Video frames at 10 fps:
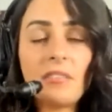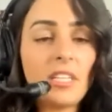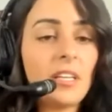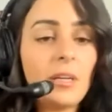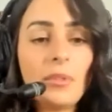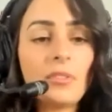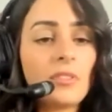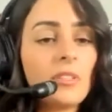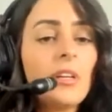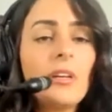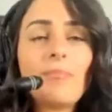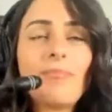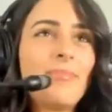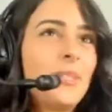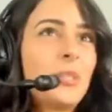It, it was
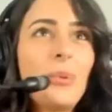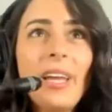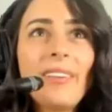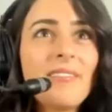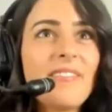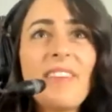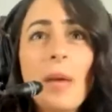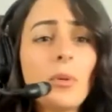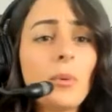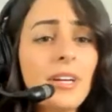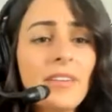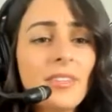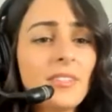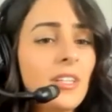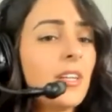between February of
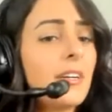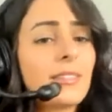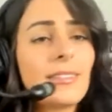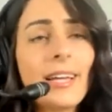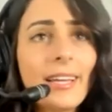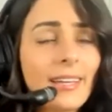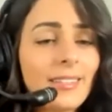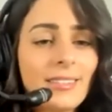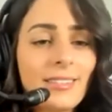this year and like